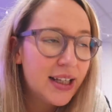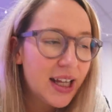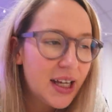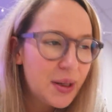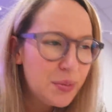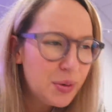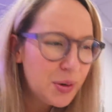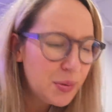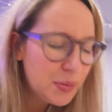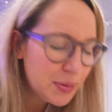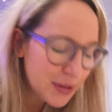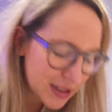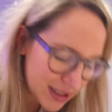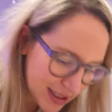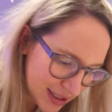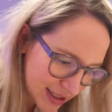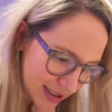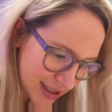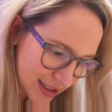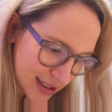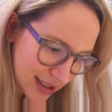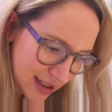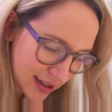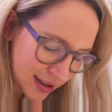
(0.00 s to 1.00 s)
Label
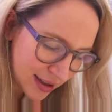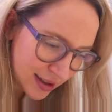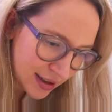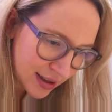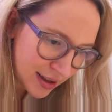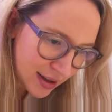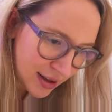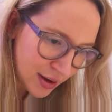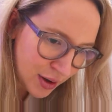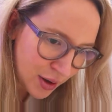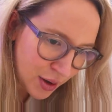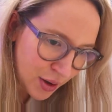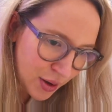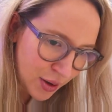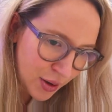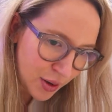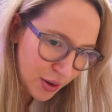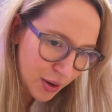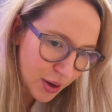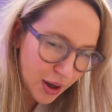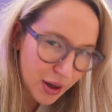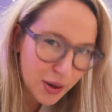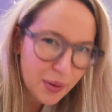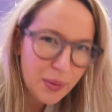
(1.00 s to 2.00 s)
printers
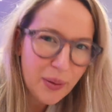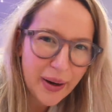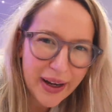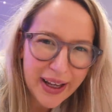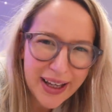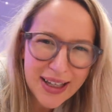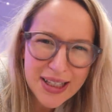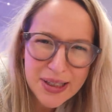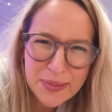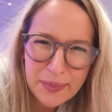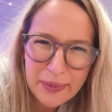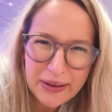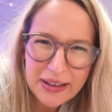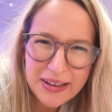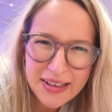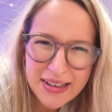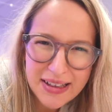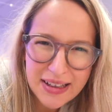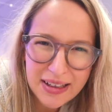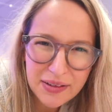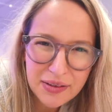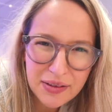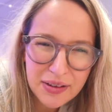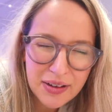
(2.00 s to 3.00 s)
are quite
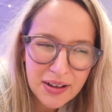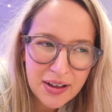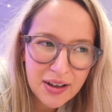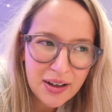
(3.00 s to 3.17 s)
expensive.